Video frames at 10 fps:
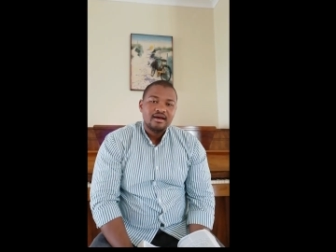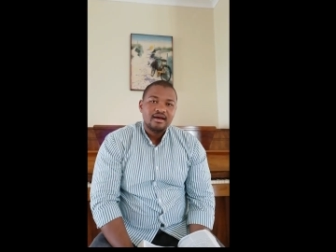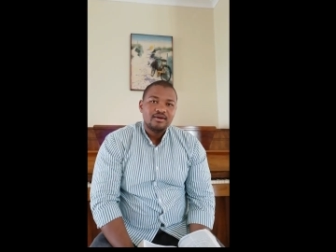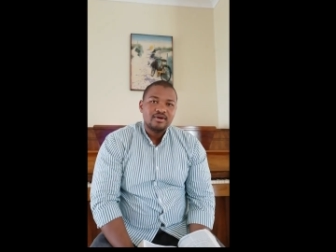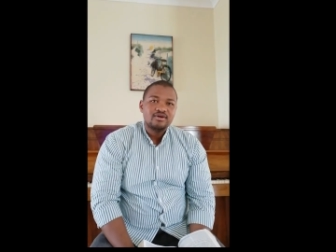
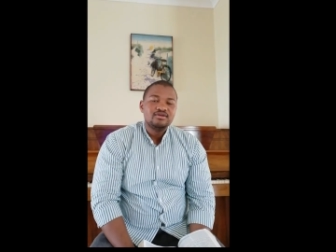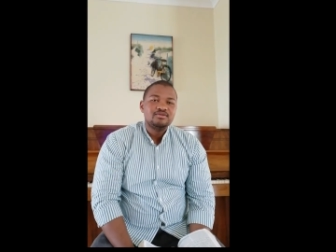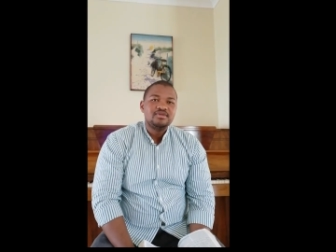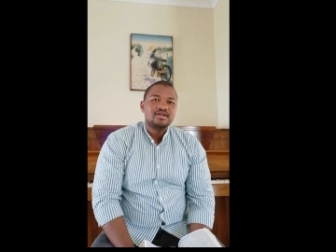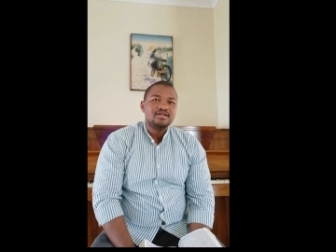Uh, we're
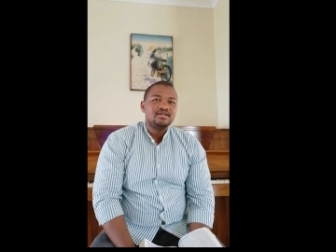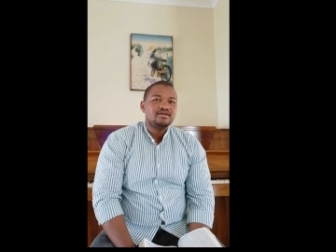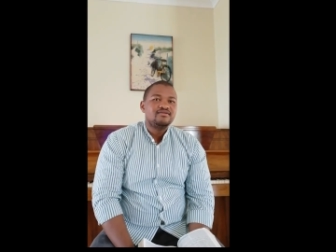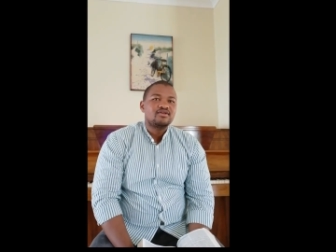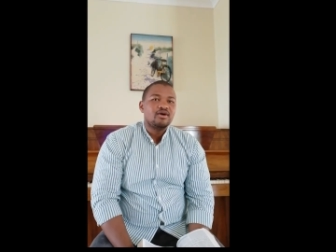going to be
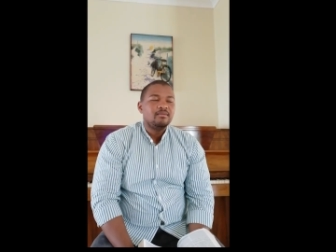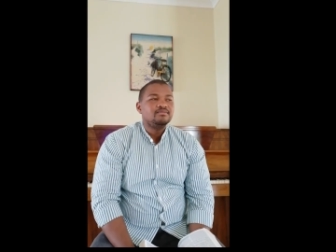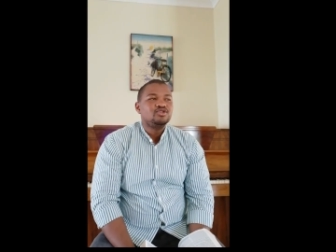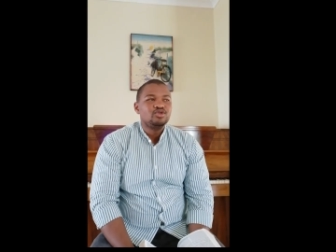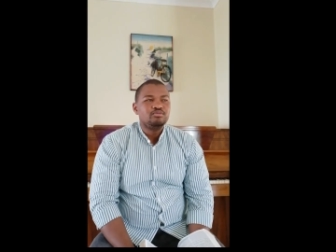reading
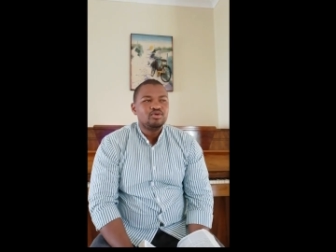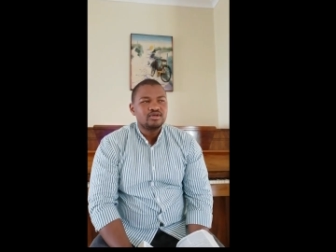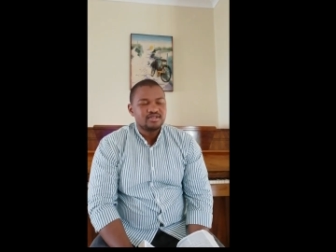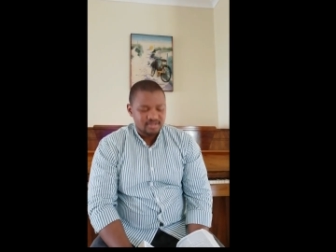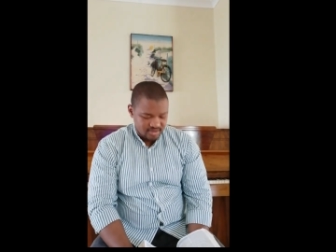from two
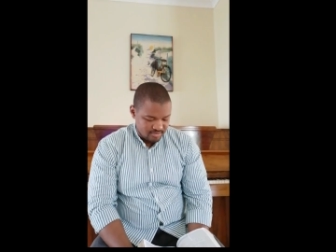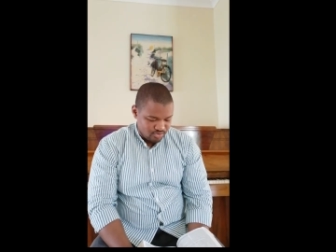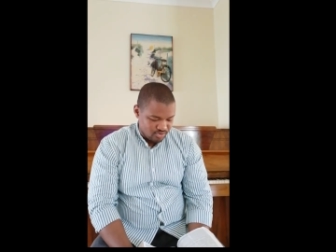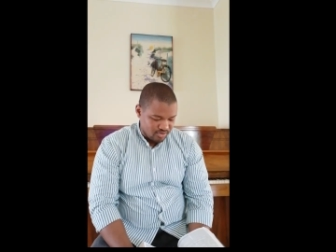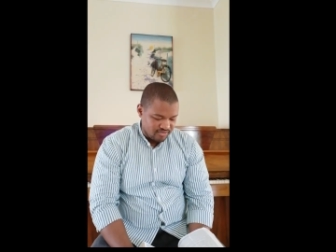books, the
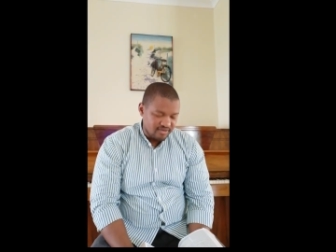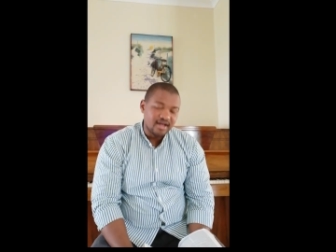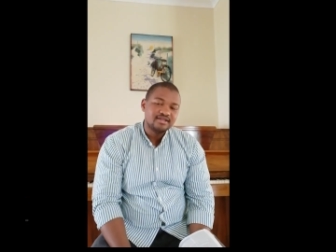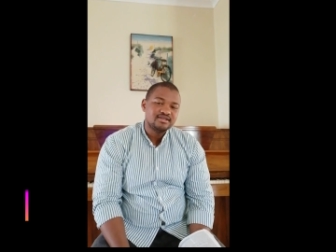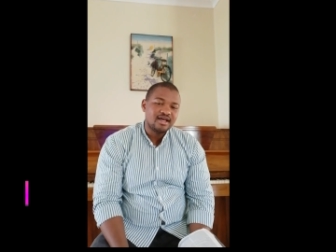book of
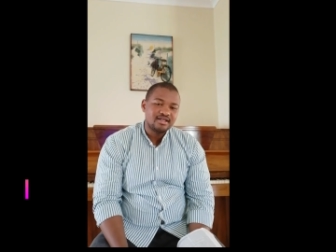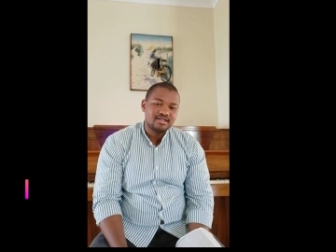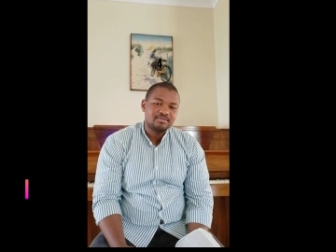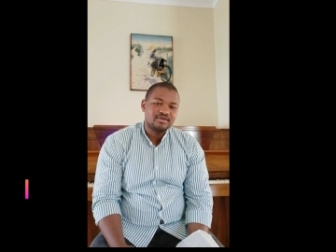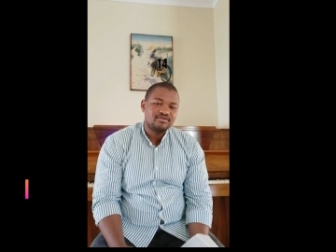Isaiah
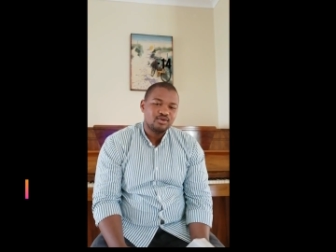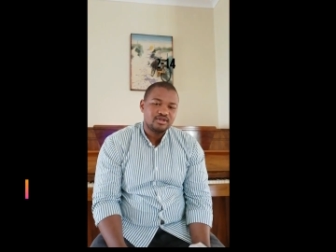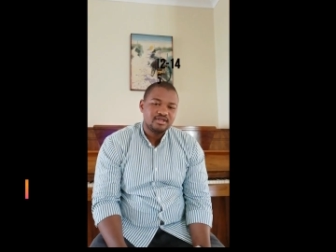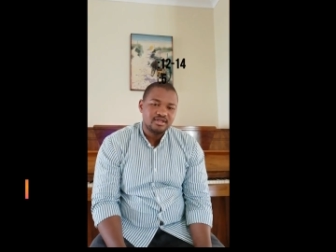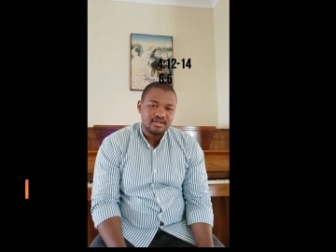chapter
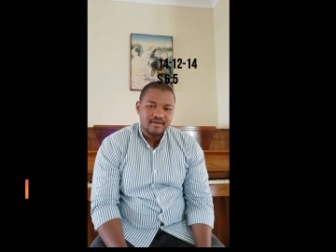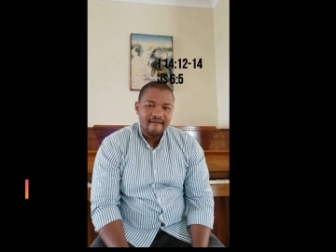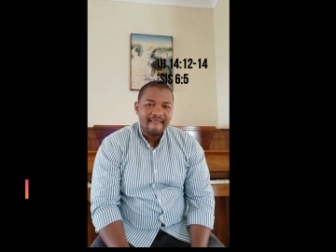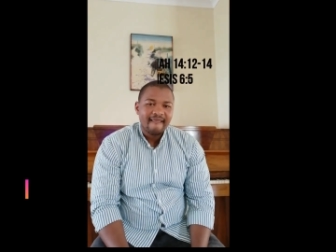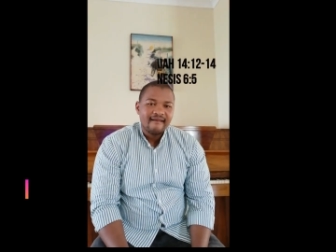14,
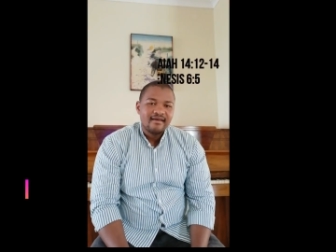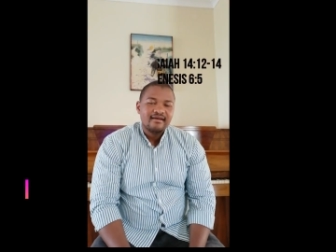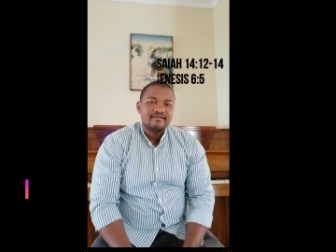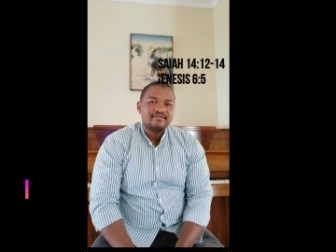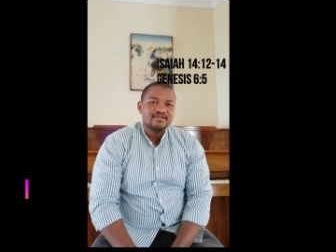
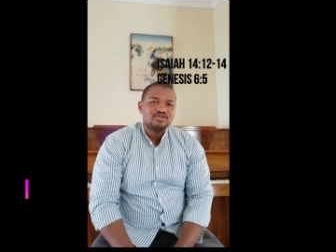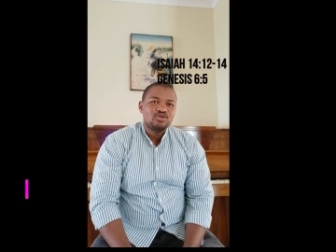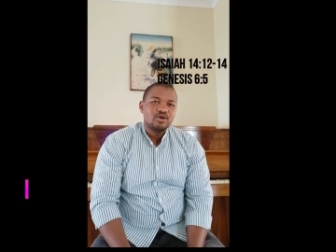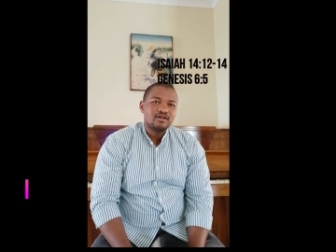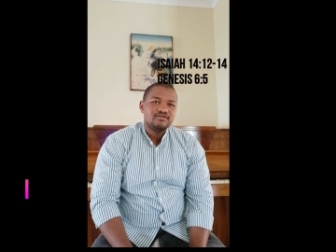verse
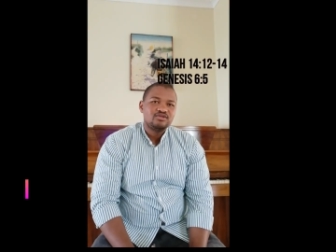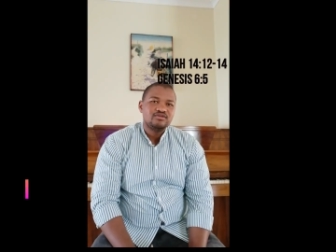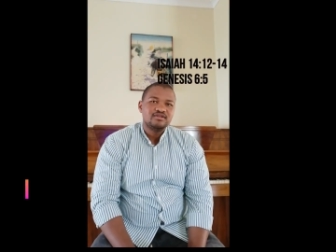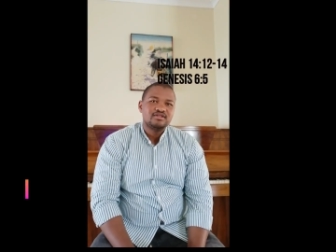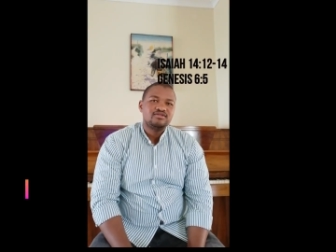12
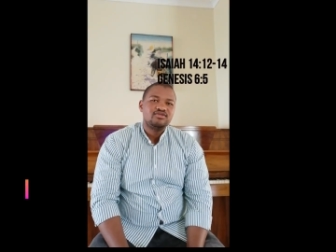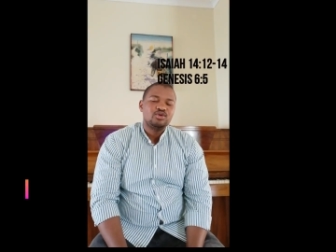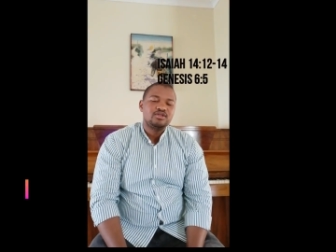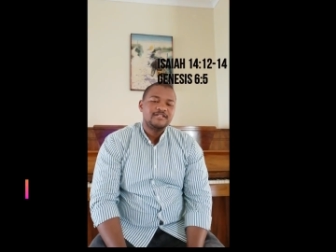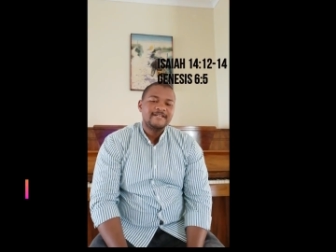to verse
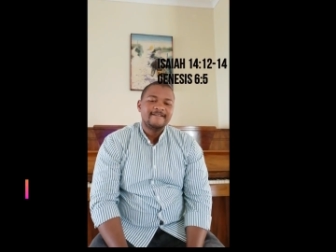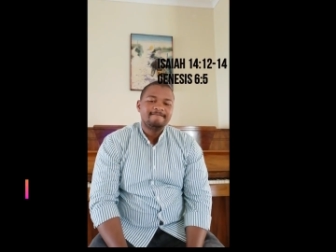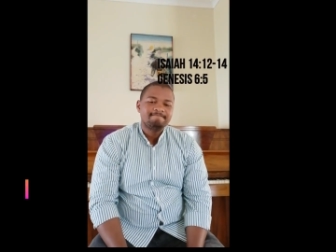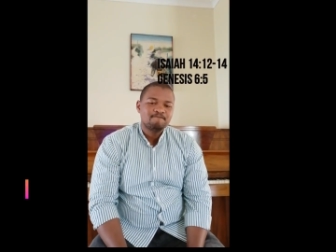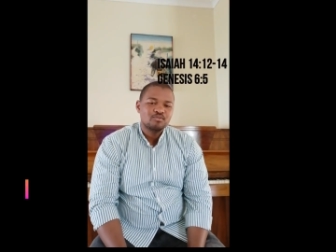
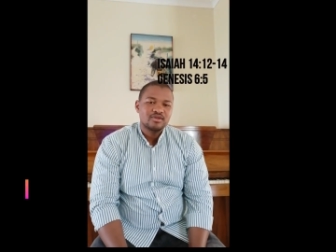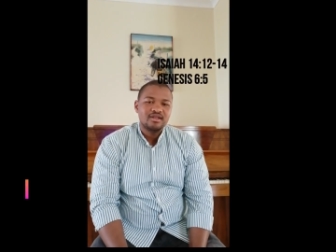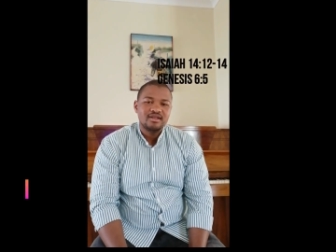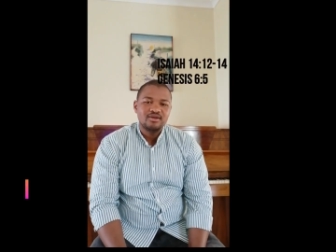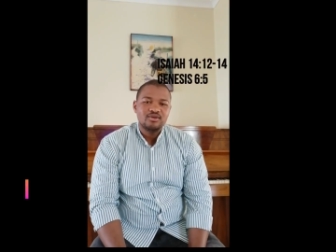14,
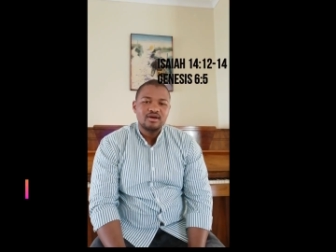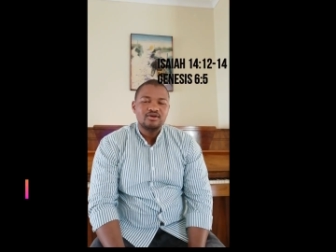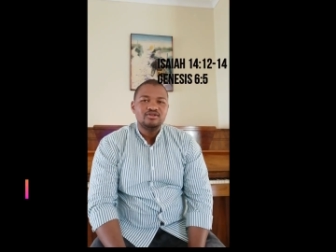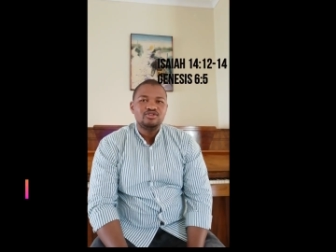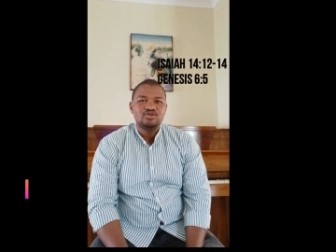and then we are
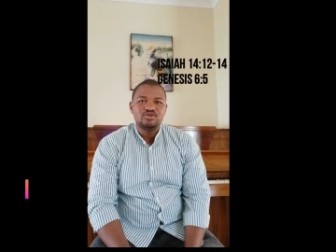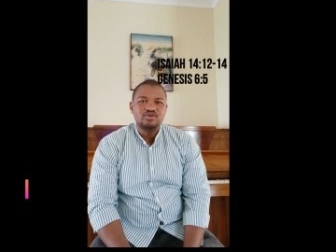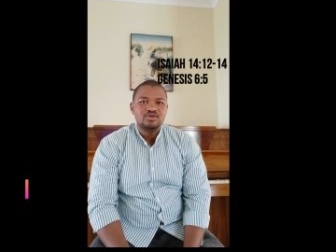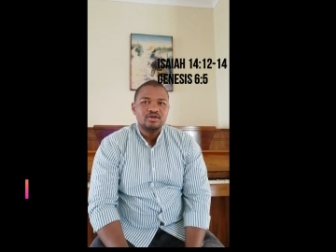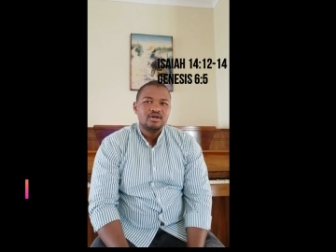going
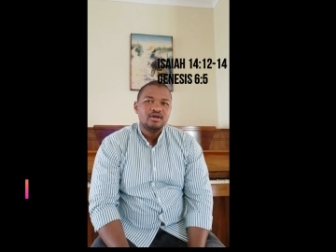to